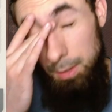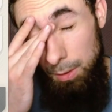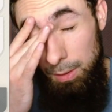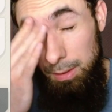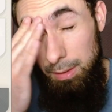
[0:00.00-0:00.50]

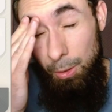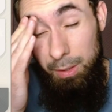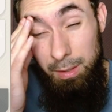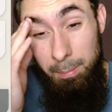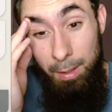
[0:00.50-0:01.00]

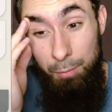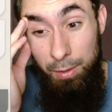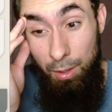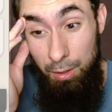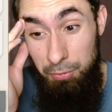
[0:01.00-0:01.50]
Locking them out of
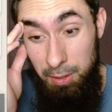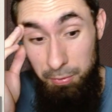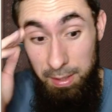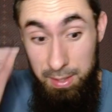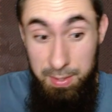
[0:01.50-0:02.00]
an artifact
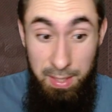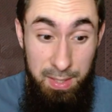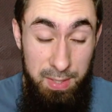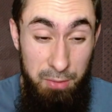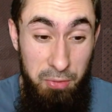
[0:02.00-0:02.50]
for 8
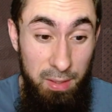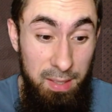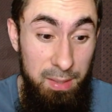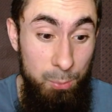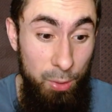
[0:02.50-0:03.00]
seconds, I feel
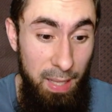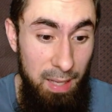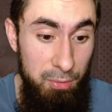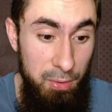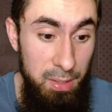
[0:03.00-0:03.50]
like it will
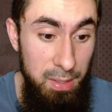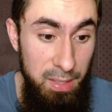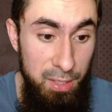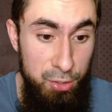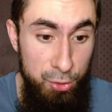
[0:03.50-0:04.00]
have very niche